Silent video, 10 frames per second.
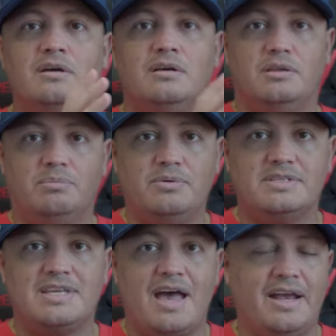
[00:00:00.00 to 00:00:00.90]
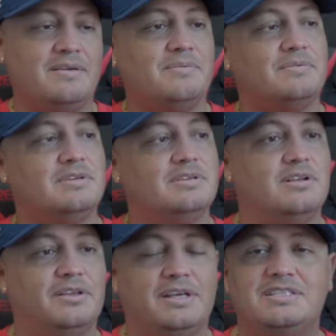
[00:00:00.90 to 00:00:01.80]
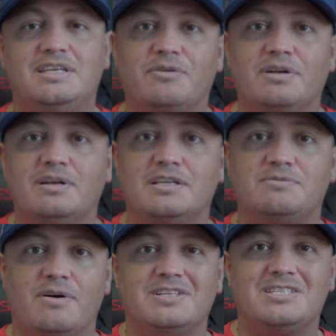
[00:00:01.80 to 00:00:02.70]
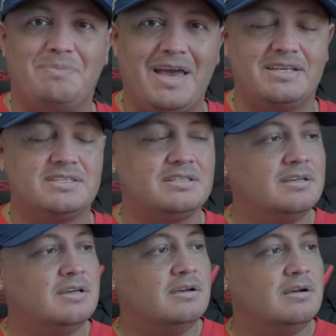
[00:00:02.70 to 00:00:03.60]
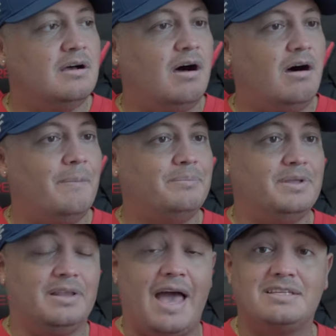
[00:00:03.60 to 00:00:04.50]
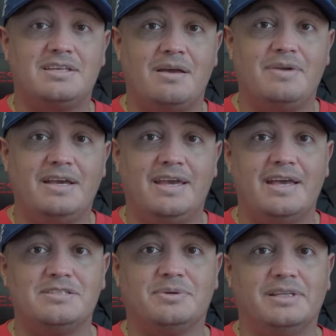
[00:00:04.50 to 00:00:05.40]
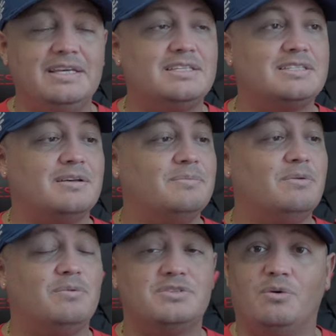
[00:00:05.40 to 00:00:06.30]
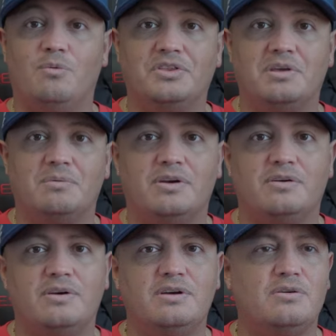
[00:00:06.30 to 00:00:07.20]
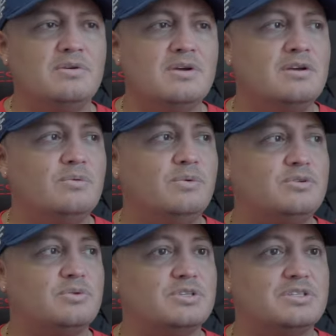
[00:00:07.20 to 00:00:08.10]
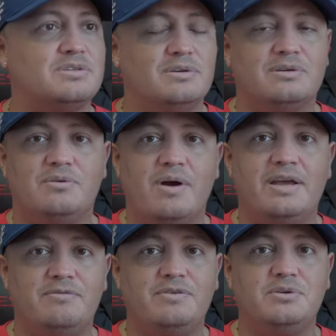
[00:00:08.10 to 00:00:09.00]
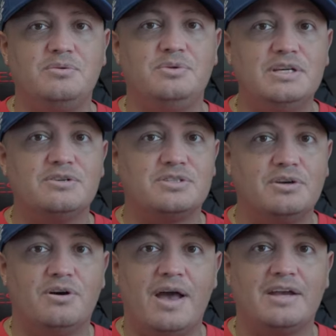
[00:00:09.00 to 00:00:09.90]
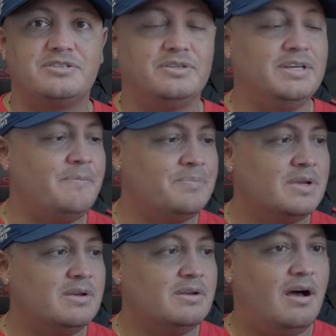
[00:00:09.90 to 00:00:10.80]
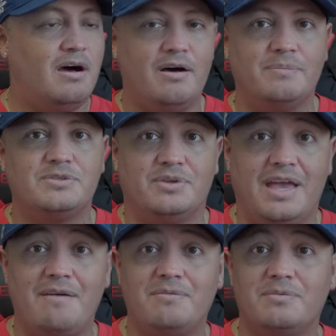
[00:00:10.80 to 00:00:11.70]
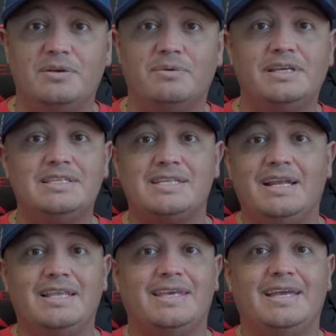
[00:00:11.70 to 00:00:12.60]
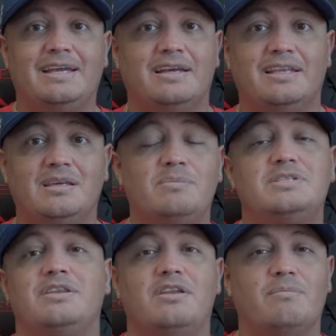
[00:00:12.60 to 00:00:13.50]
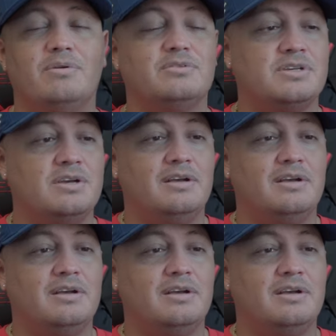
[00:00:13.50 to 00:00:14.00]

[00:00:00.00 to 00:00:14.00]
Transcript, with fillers: the boot inside, nothing's different as far as specs. The last time Nike has released something was the Mercurial, which was quite a few years ago actually. So they haven't really released anything in limited numbers